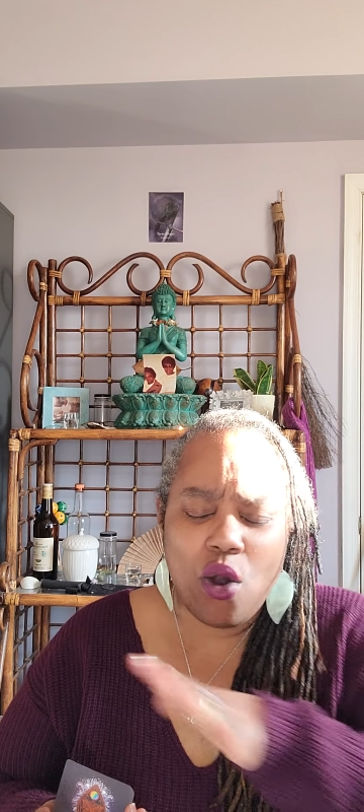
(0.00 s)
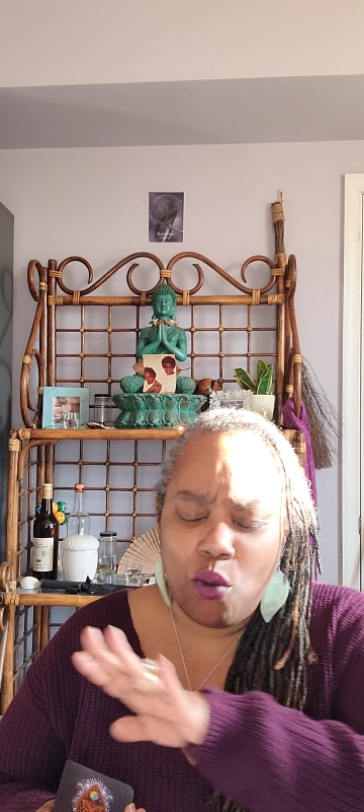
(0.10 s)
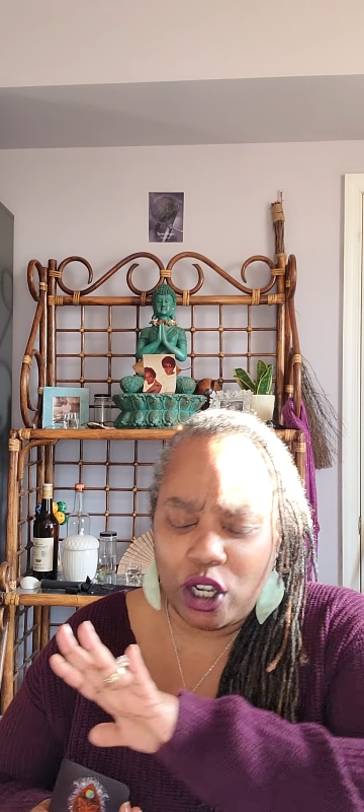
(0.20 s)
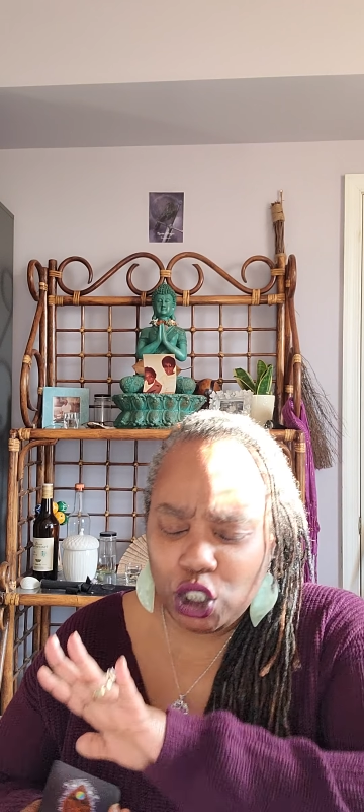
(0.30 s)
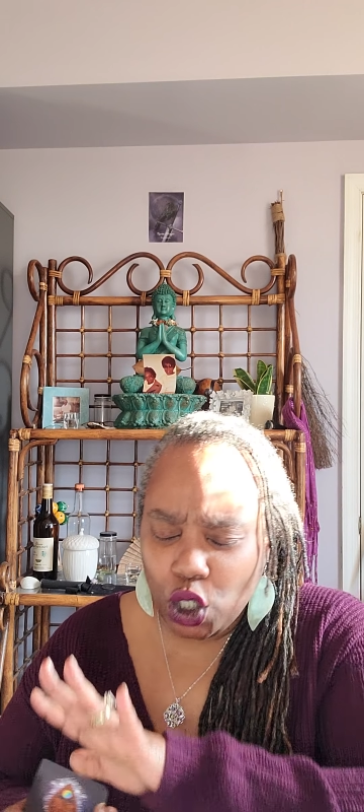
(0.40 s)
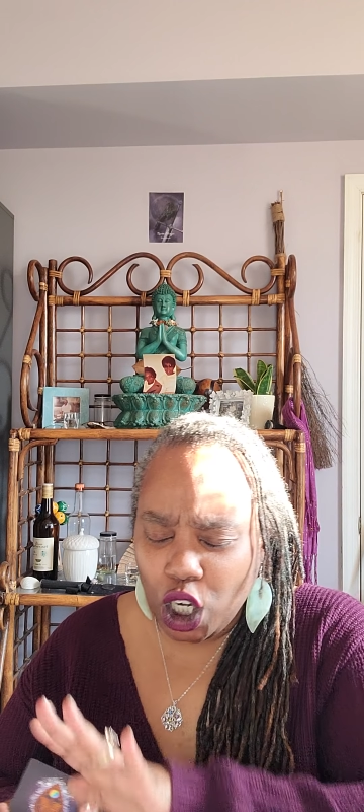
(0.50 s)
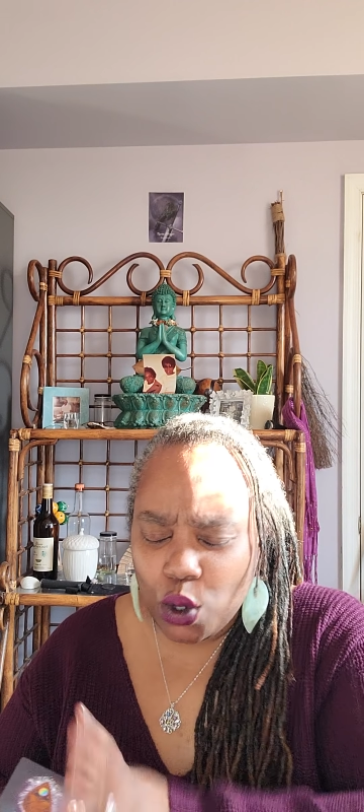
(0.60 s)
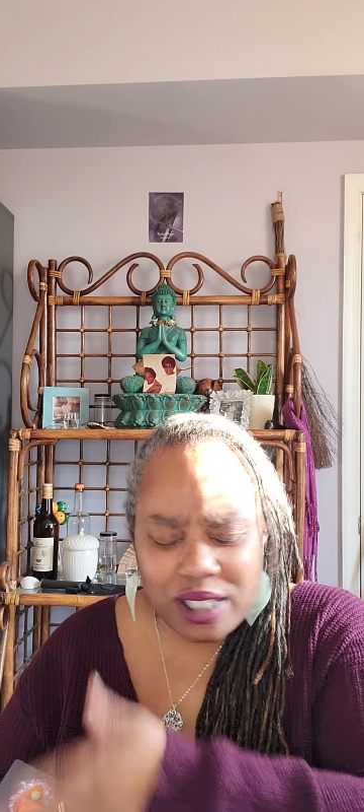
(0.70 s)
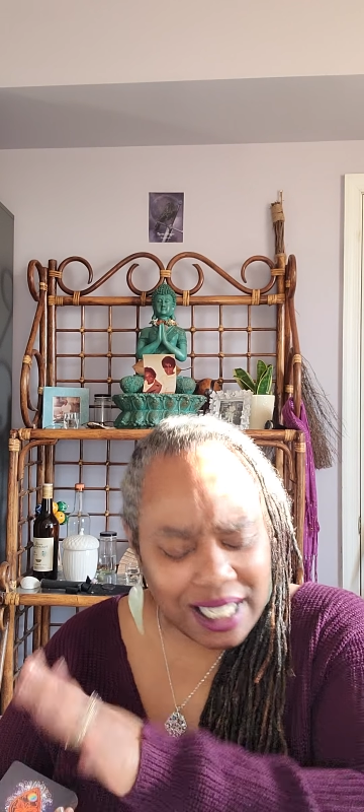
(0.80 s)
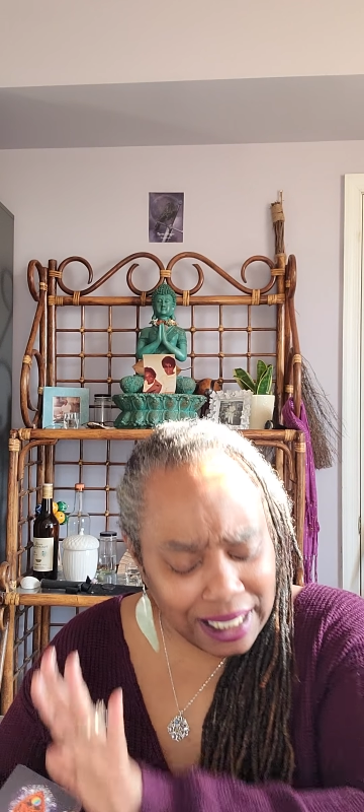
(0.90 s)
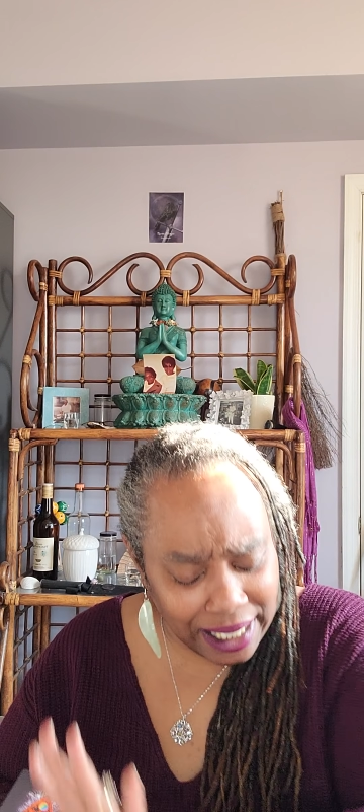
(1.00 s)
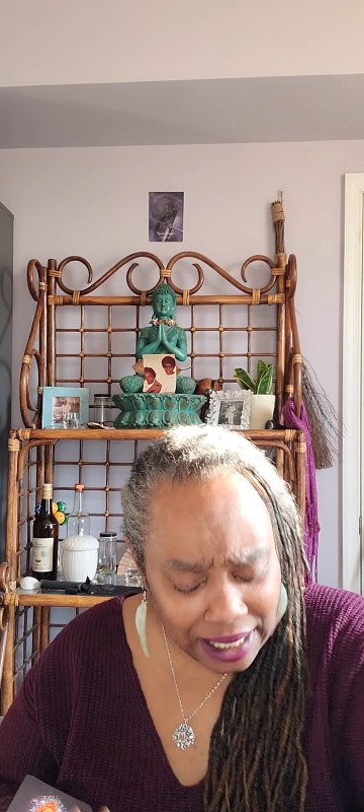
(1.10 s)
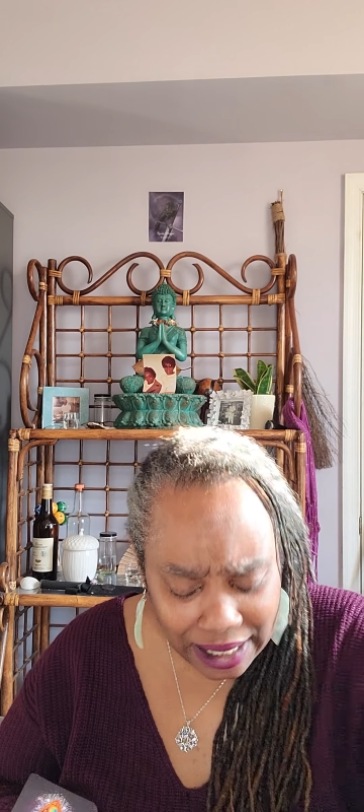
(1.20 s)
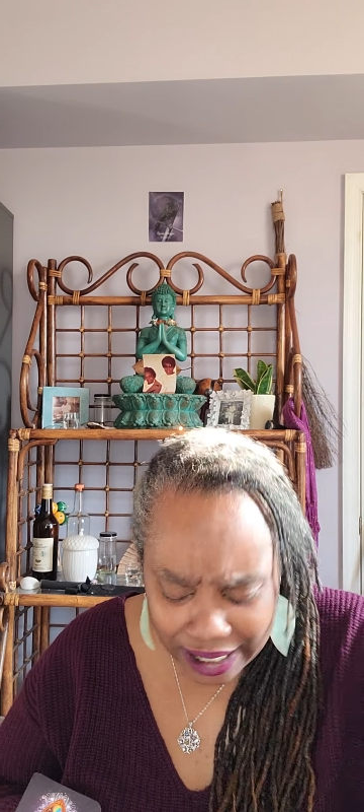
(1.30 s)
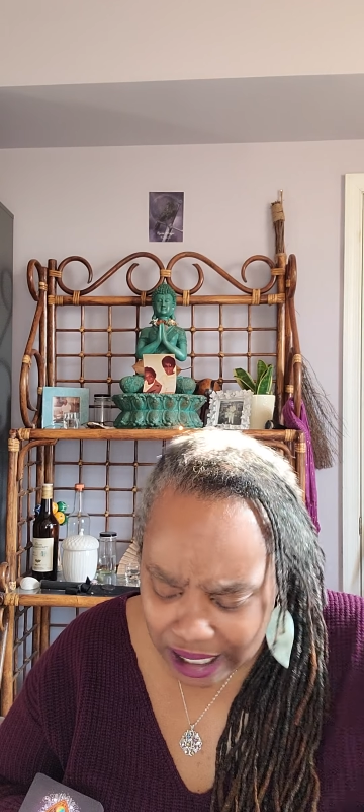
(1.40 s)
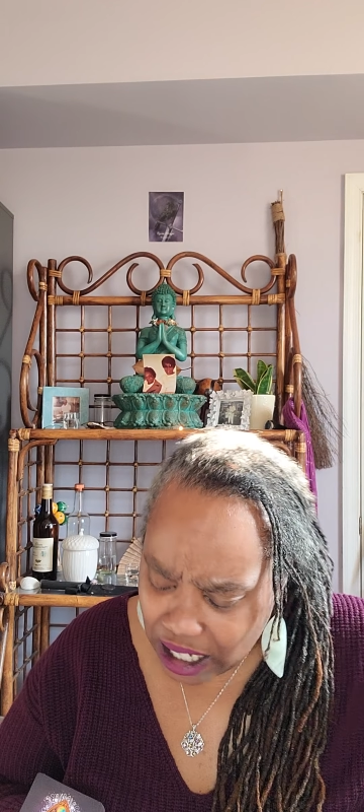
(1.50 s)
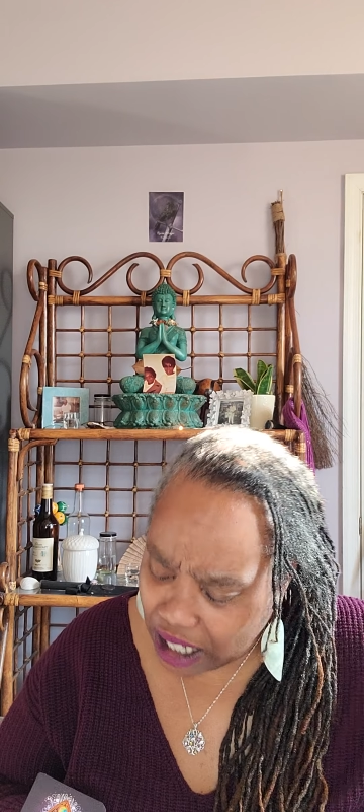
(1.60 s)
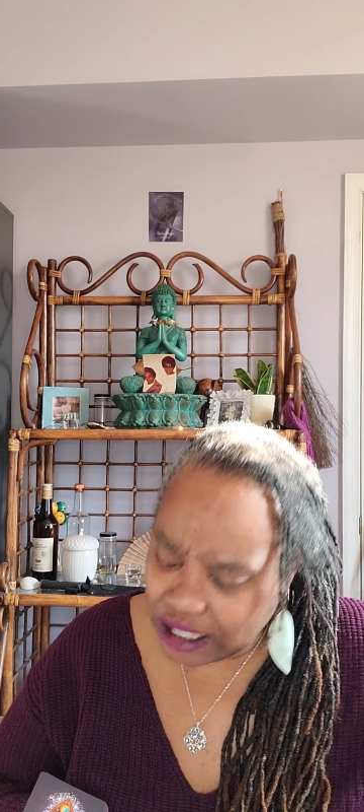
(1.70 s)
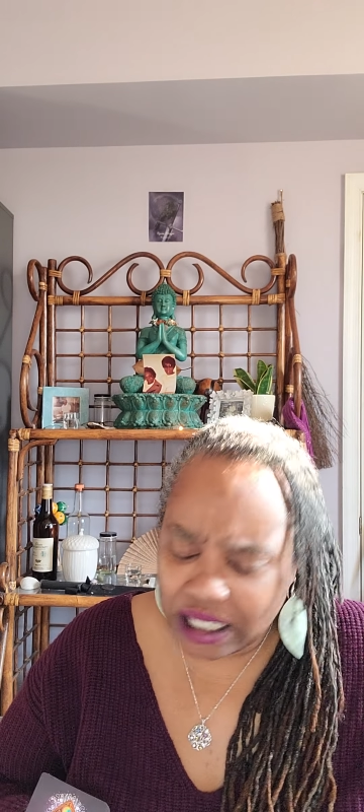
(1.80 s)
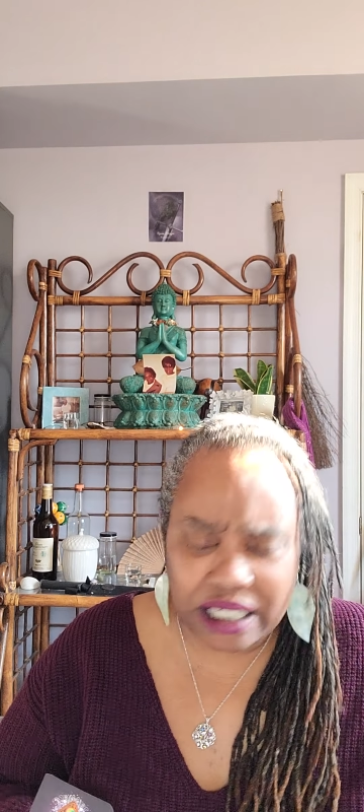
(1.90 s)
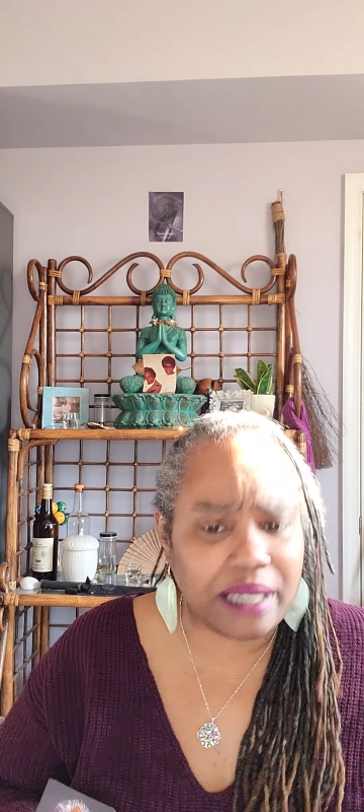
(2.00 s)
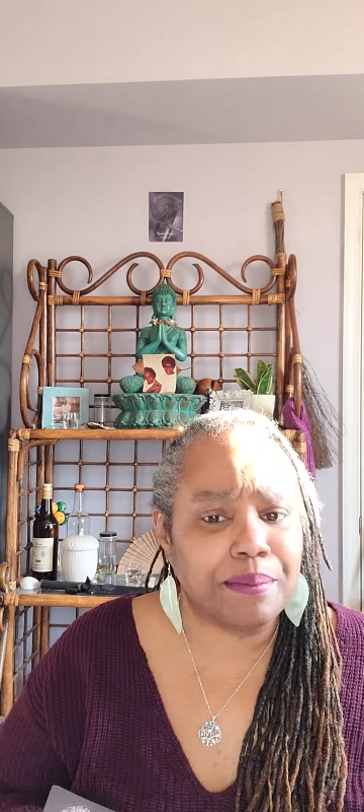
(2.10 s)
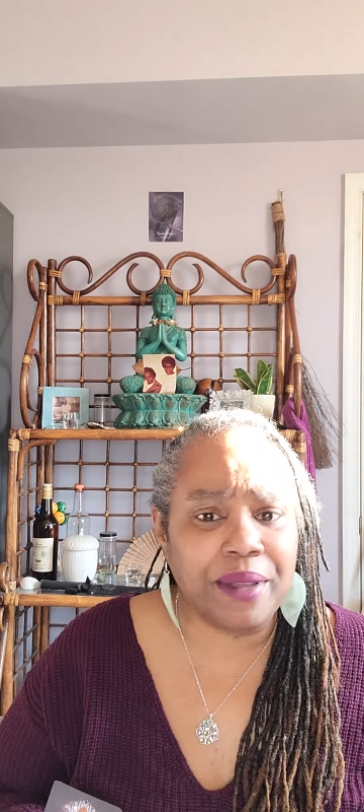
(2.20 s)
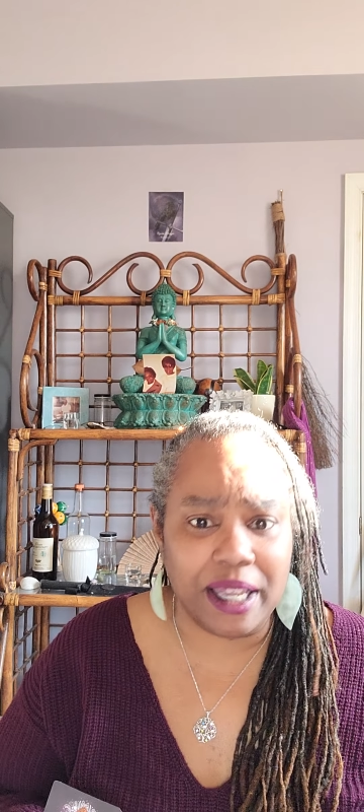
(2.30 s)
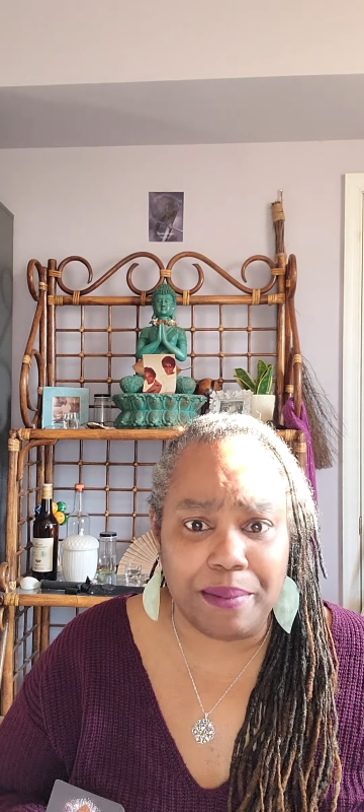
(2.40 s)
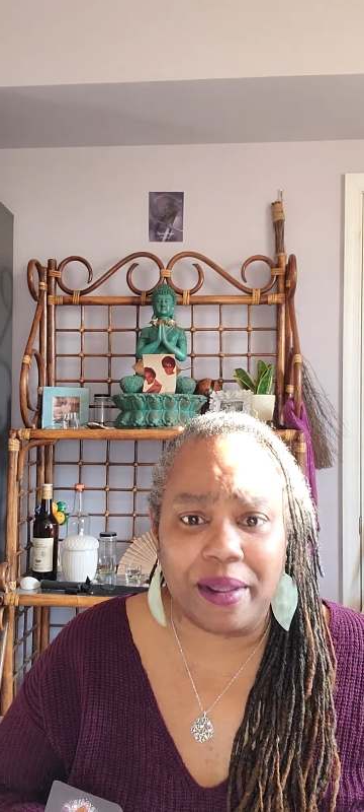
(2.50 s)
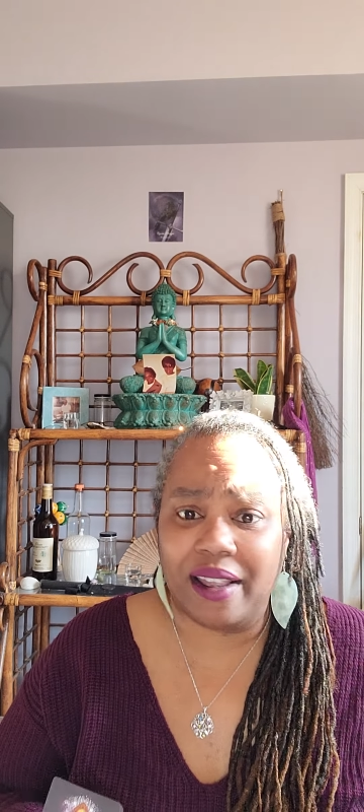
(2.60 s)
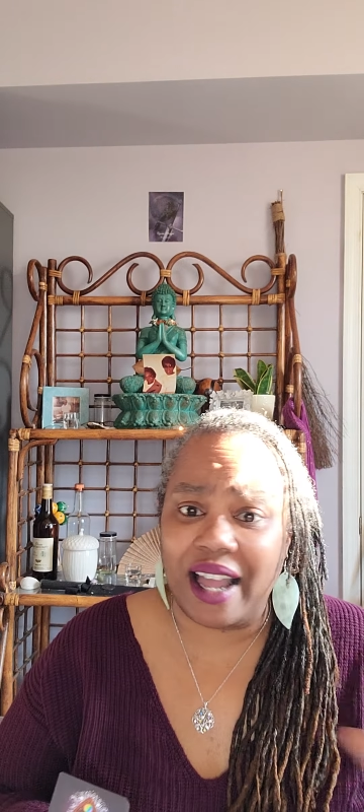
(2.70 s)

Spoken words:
Once you close it, clean, cleanse, and consecrate. Baby.